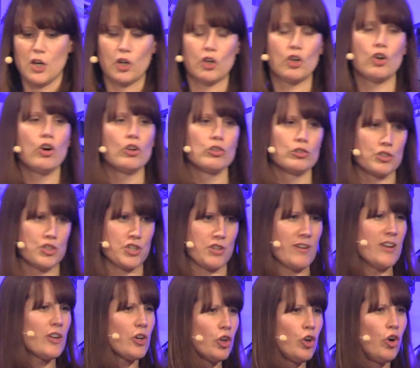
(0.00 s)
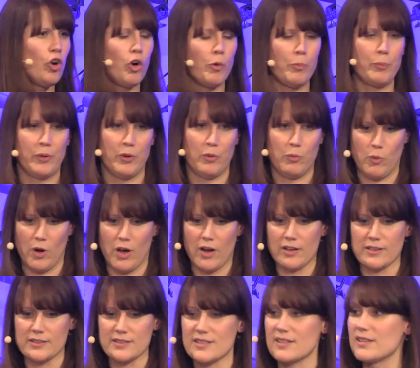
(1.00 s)
culture, in a corporate
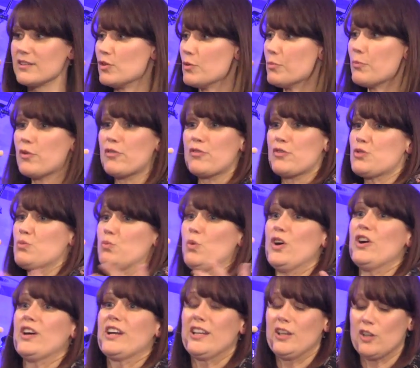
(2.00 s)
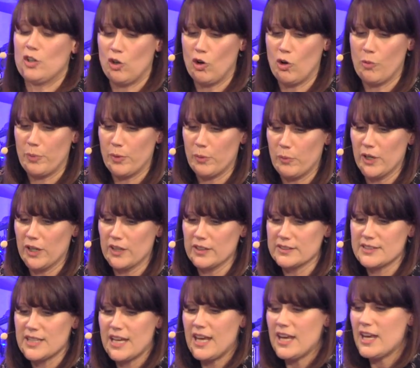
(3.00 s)
world, and a number of us work in a corporate world,